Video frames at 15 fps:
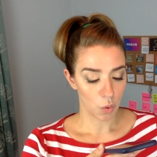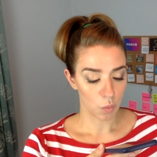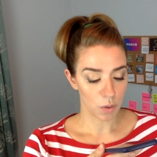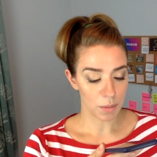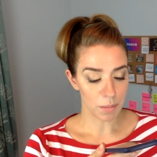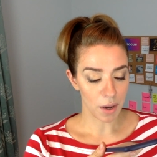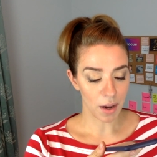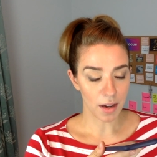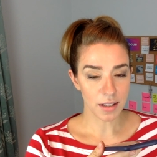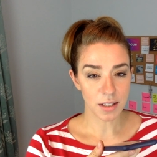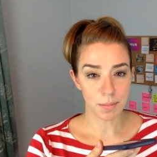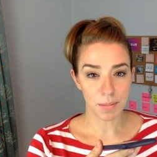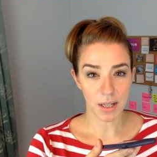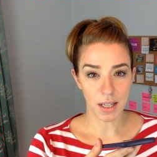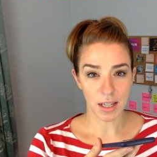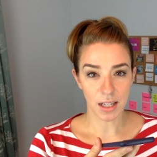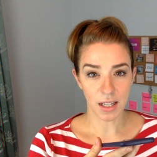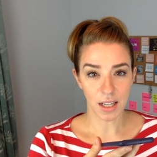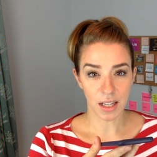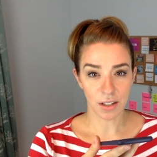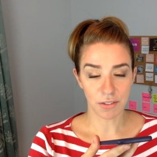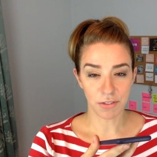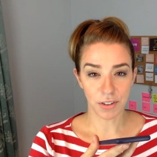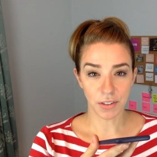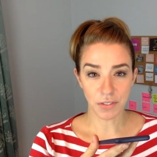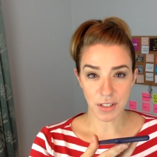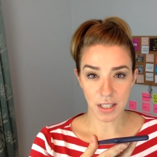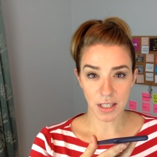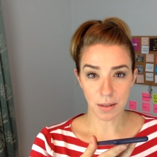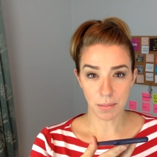Remind me in
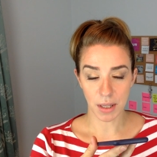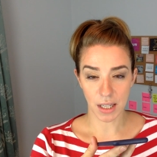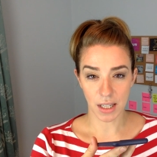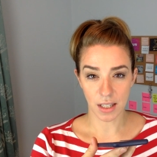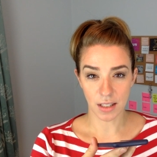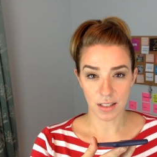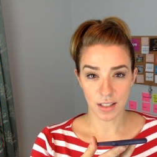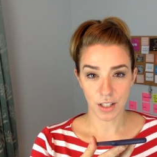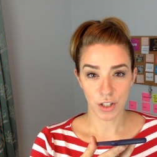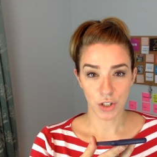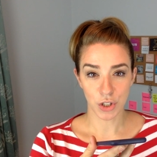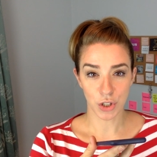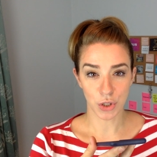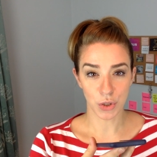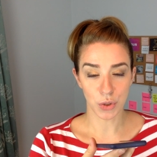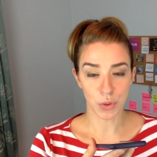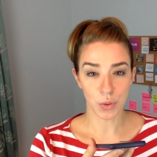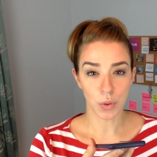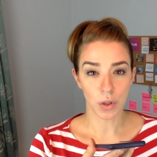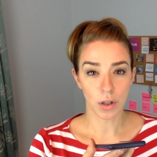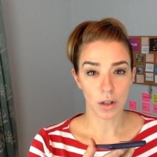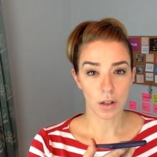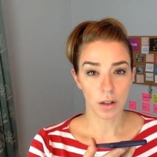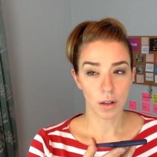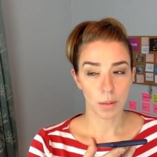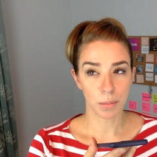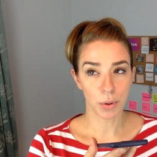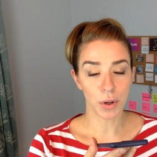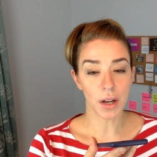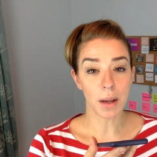15 minutes to
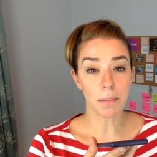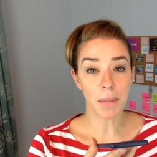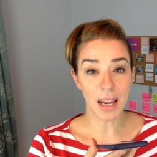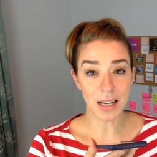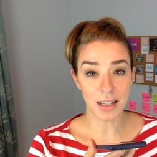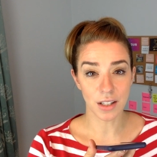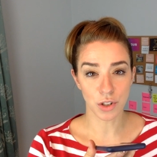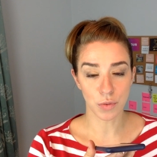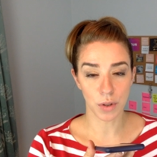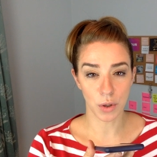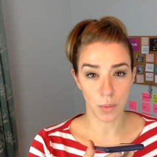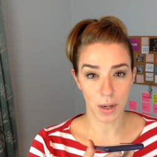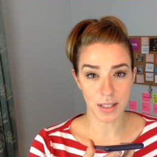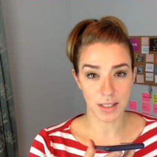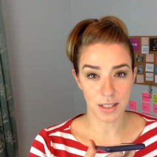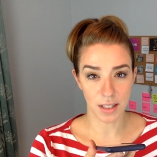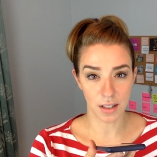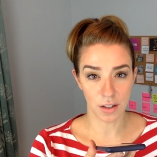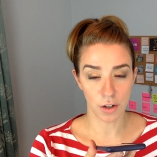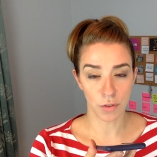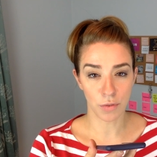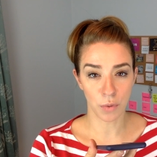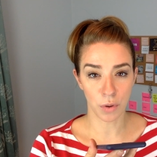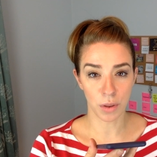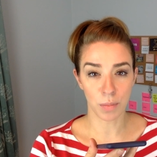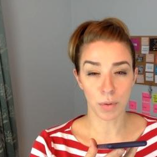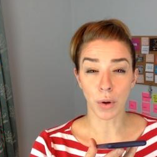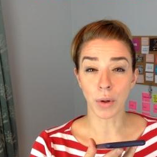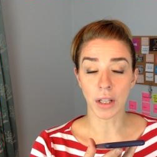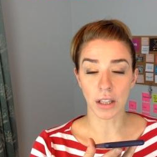put a maintenance request in for the
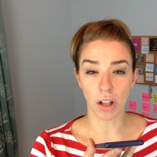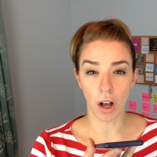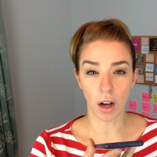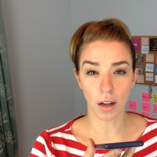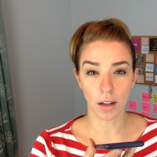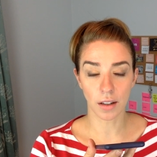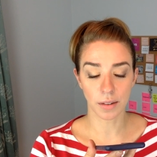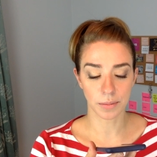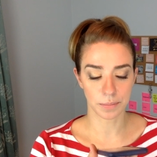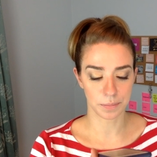broken lock.